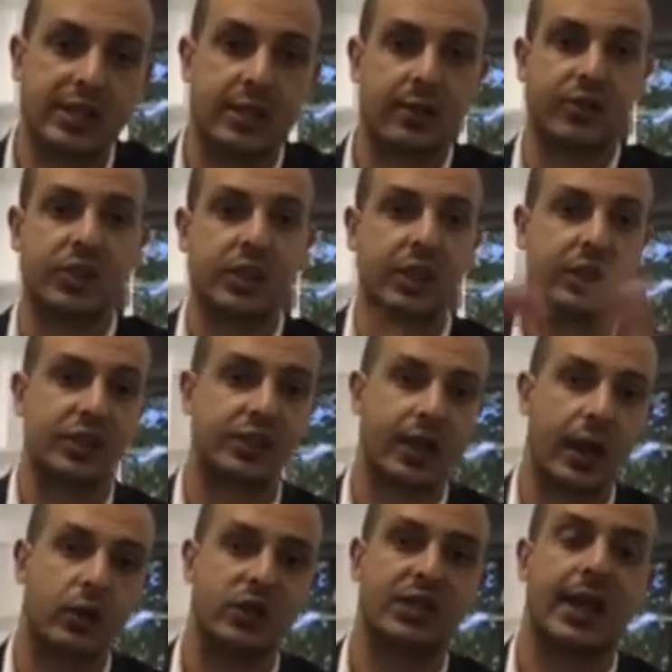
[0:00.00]
They were sick of the
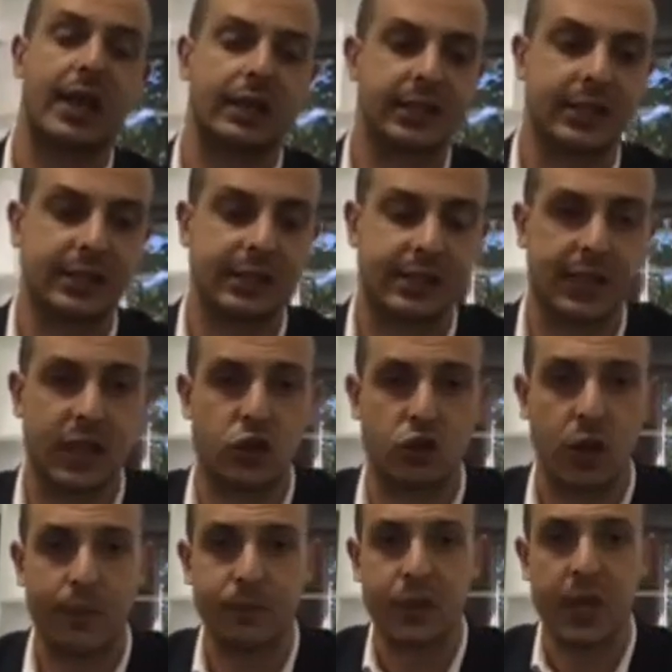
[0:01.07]
sales tactics,
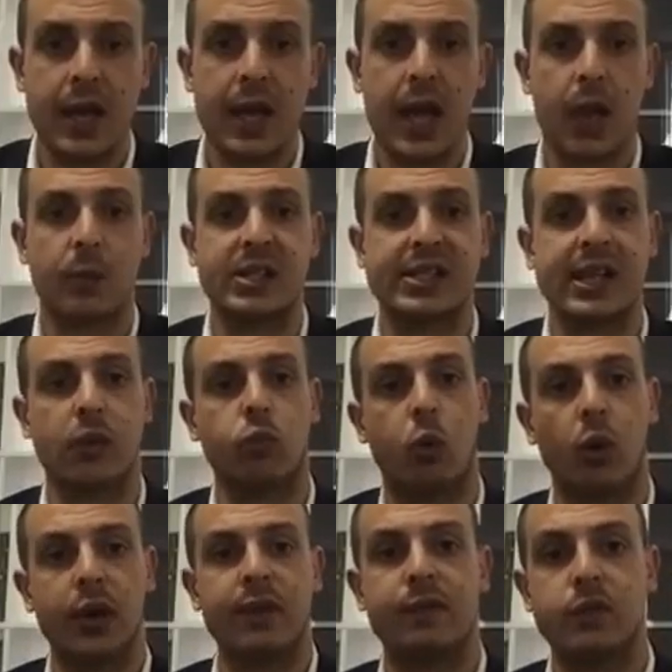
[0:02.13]
etc. And we said,
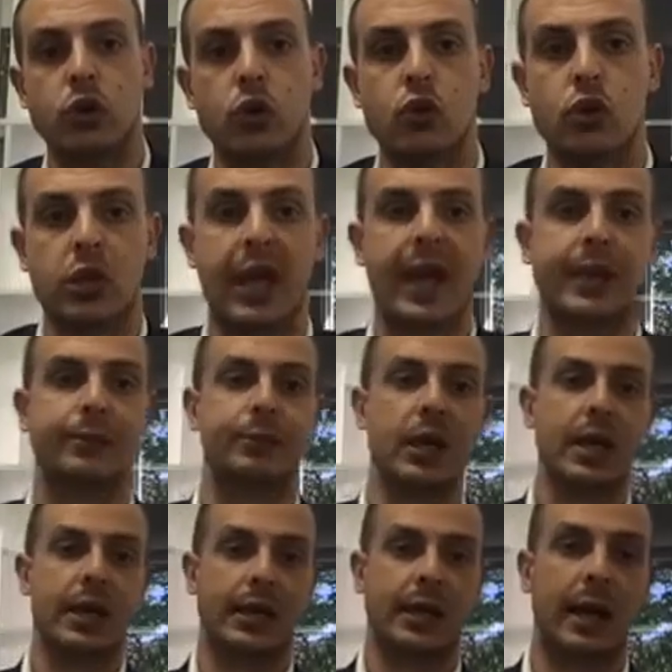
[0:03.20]
what if you can
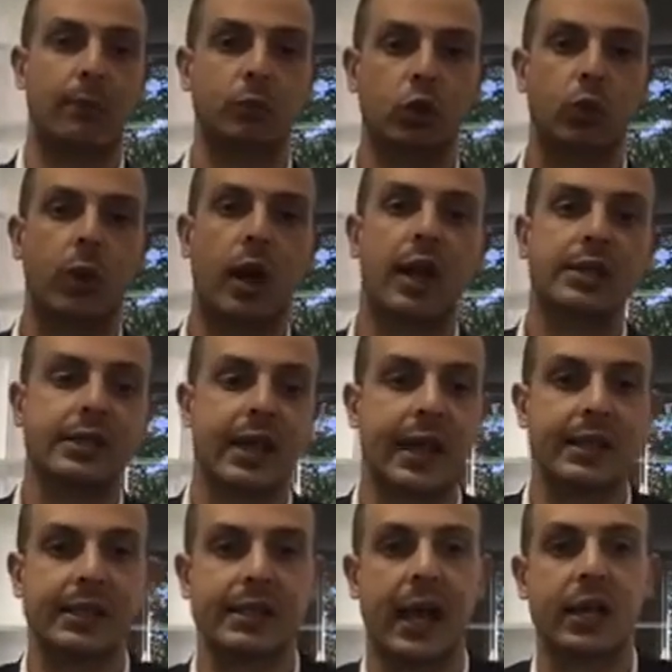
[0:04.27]
come to us
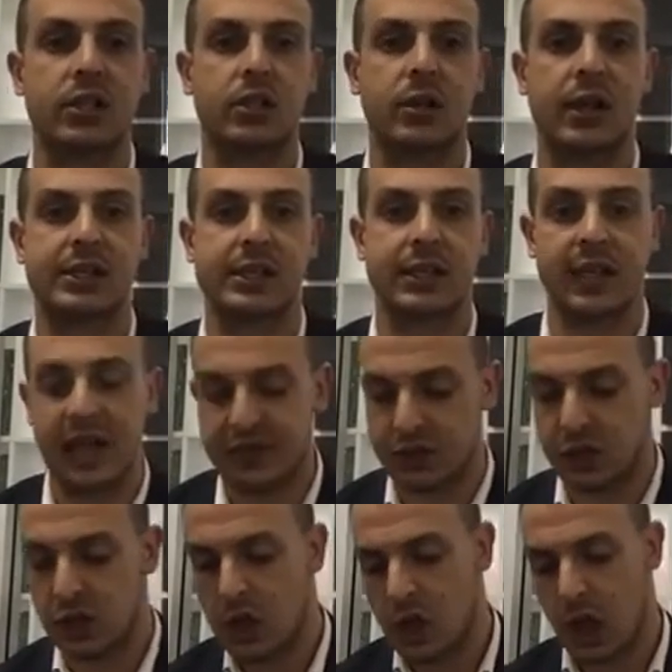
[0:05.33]
and say to us,
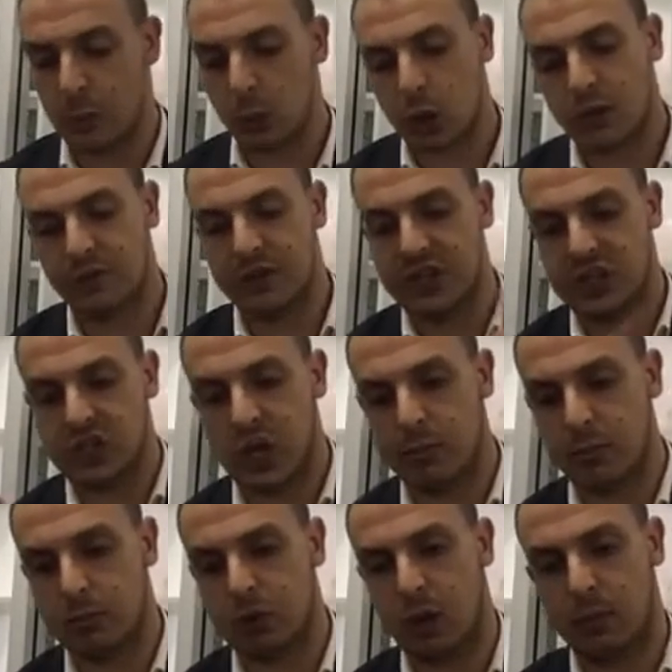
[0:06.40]
Nathan, I'm looking for this type
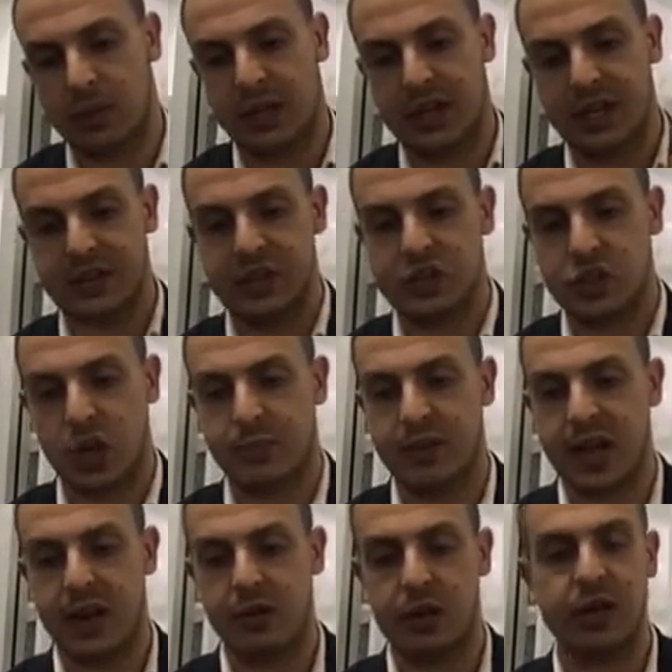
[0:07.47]
of property in this type of
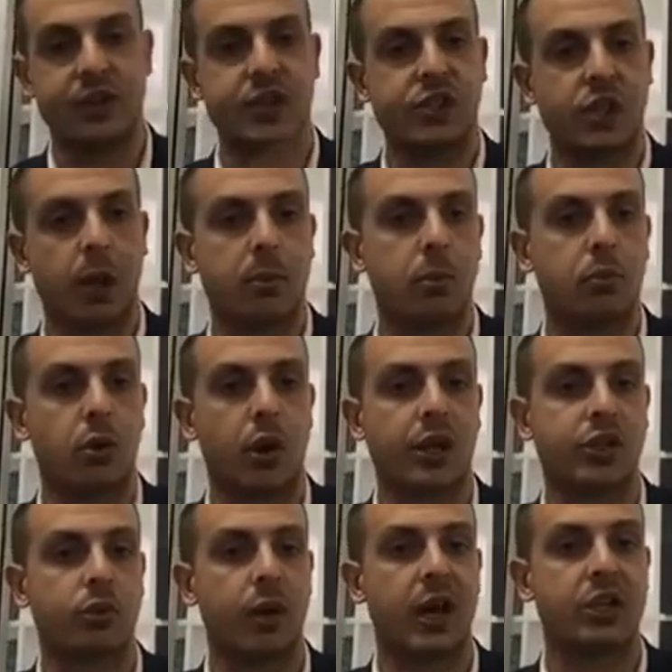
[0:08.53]
area, this type of
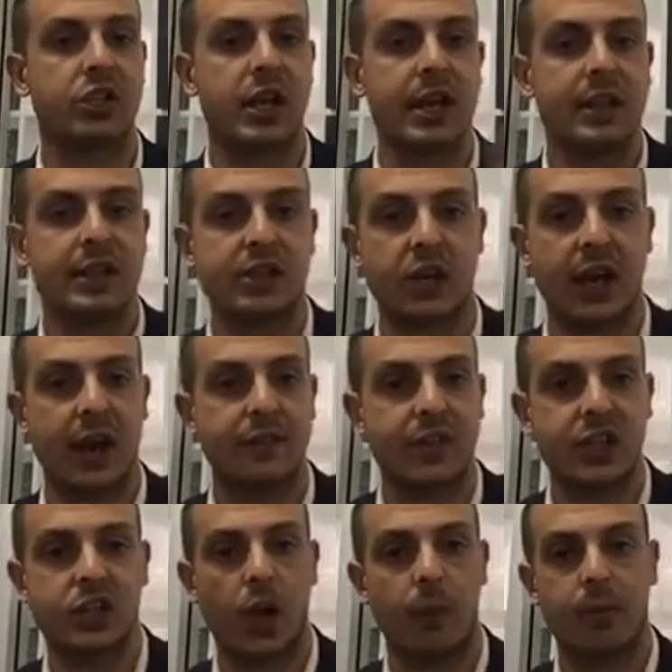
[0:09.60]
price range. It's got to have
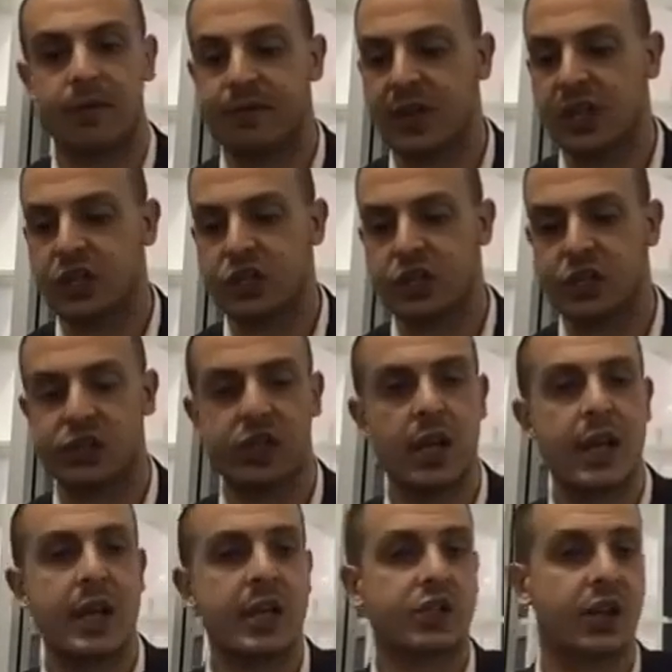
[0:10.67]
these type of features.
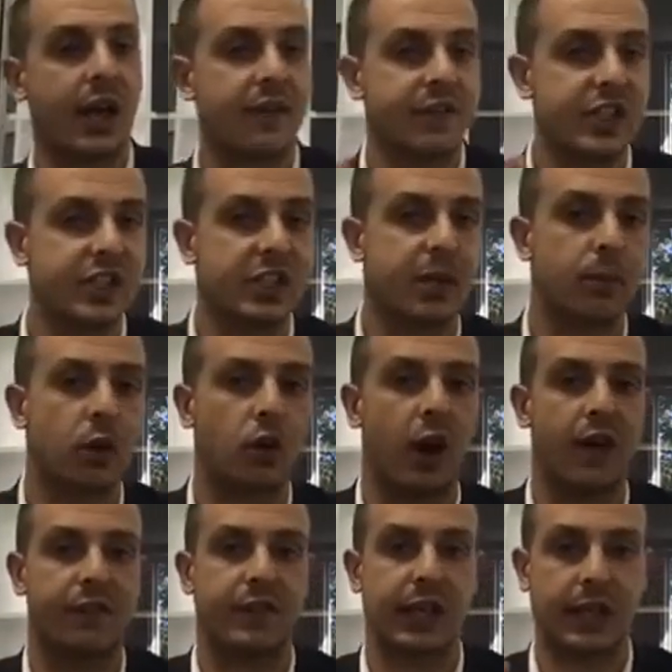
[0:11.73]
It's got to have this
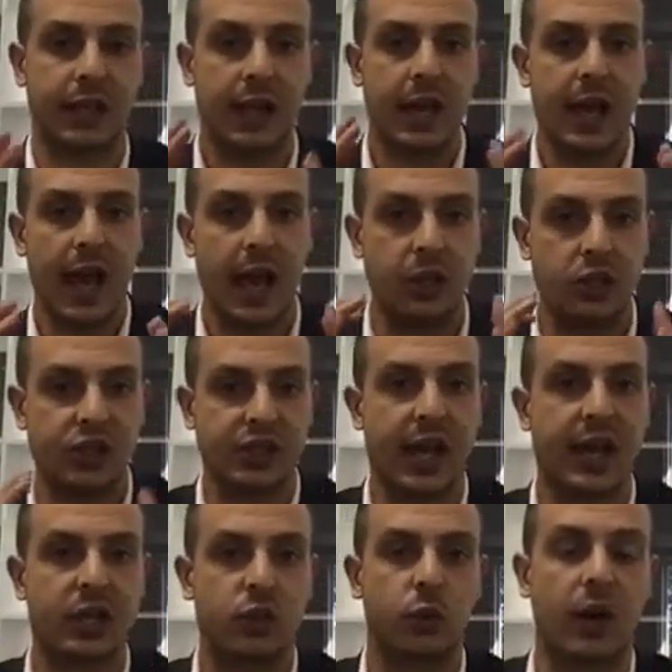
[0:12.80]
demographic. And you say
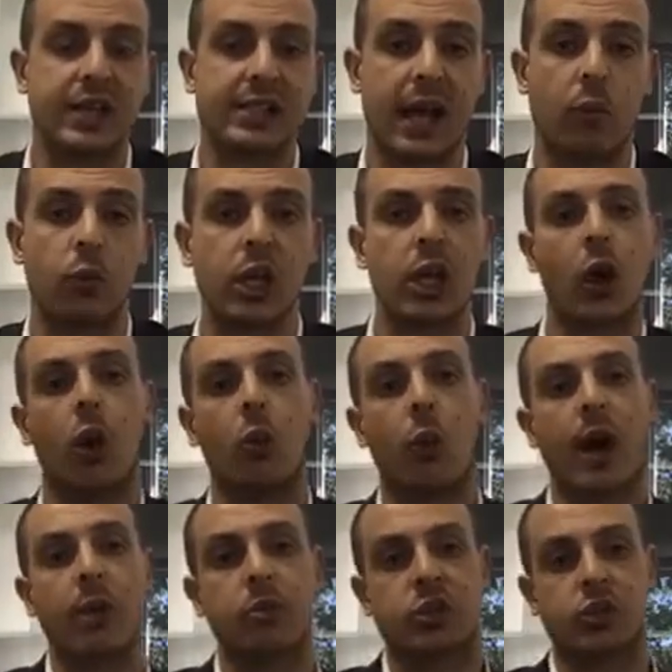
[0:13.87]
it to us, and we go away
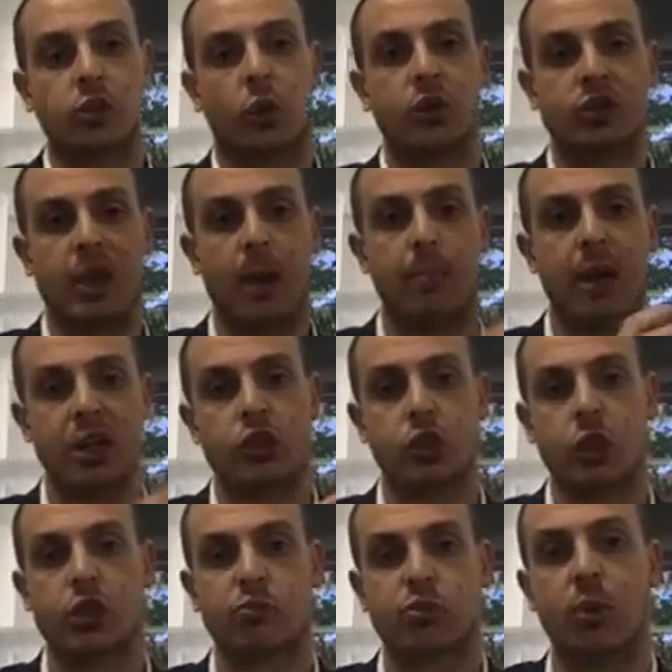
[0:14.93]
and we source a bunch of
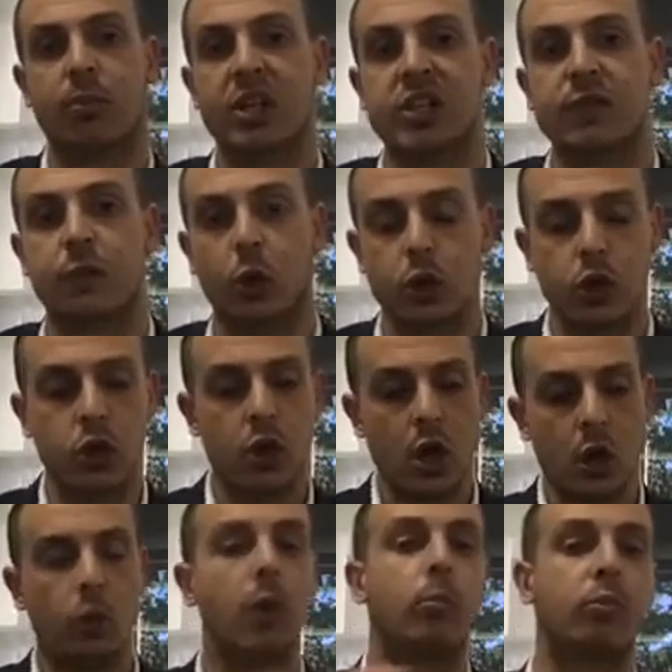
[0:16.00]
those properties for you.
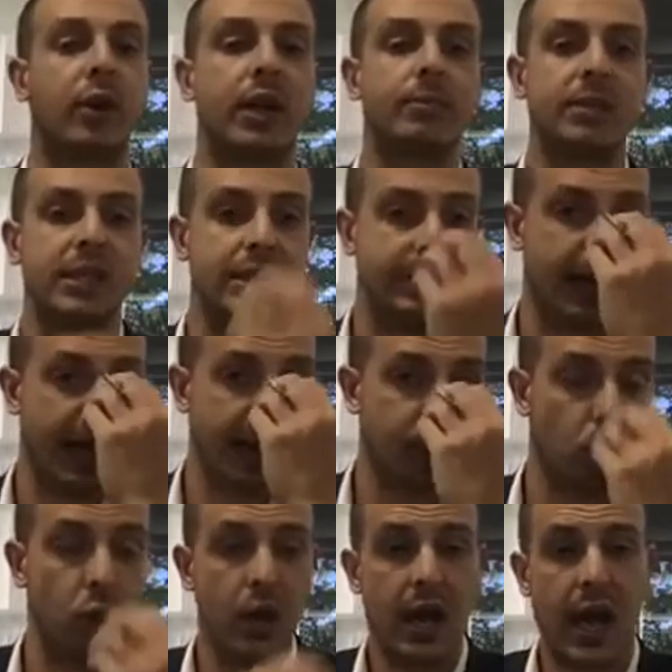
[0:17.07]
We bring them to the
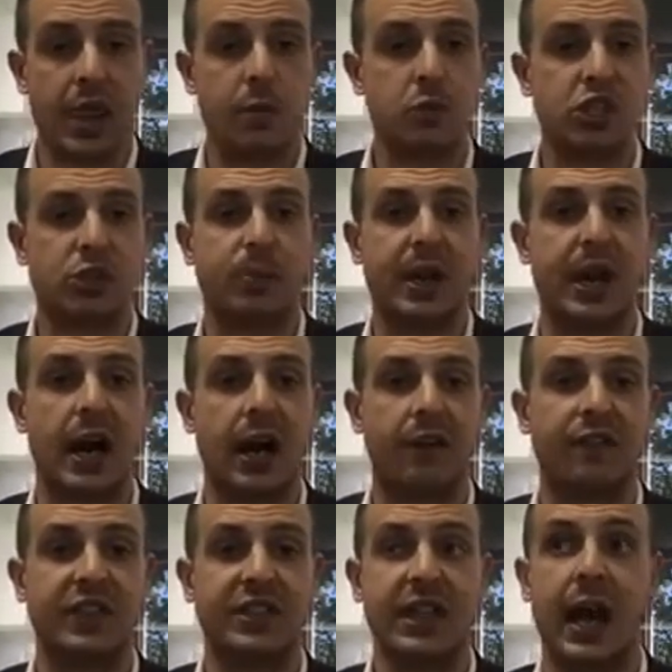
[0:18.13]
table, and then we spend
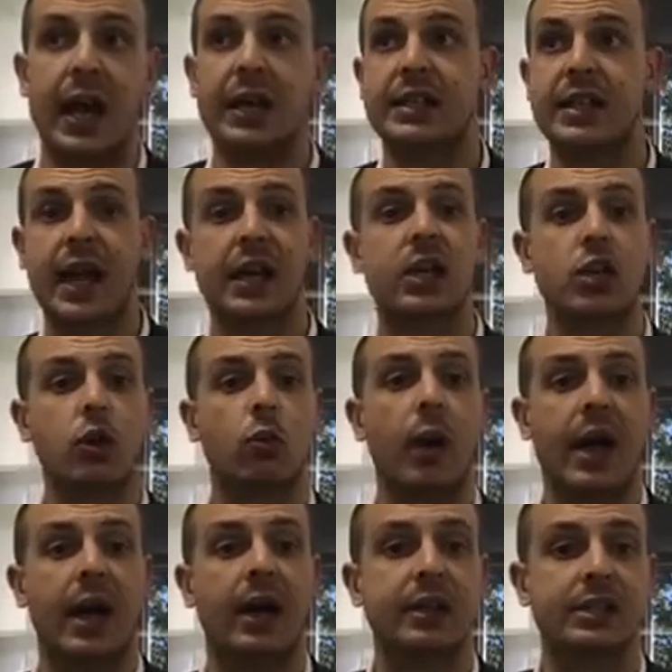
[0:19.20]
half a day taking you
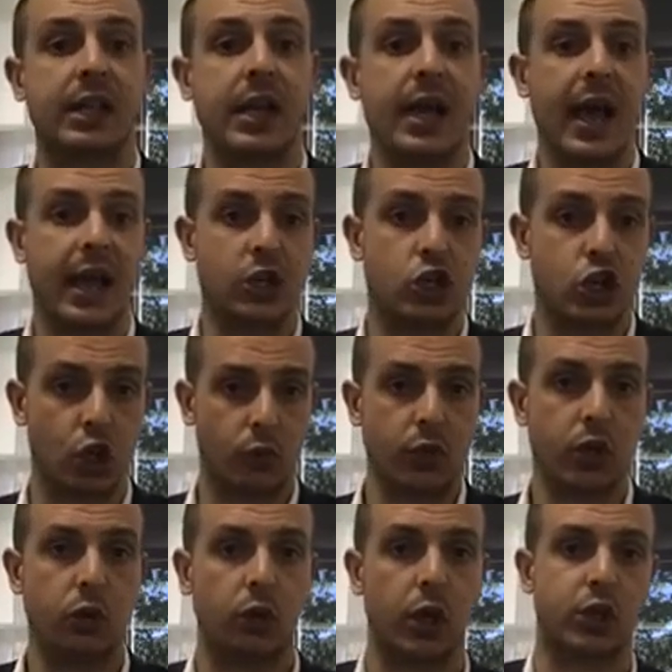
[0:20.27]
out and showing
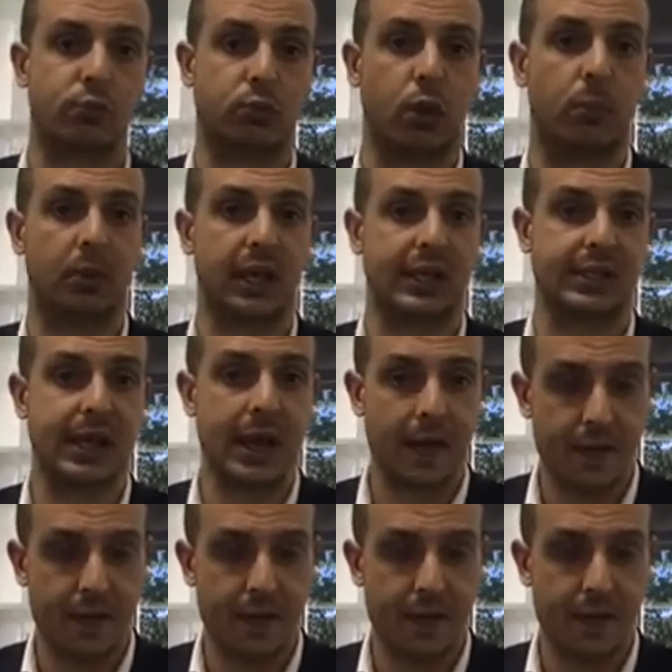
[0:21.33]
you all those properties.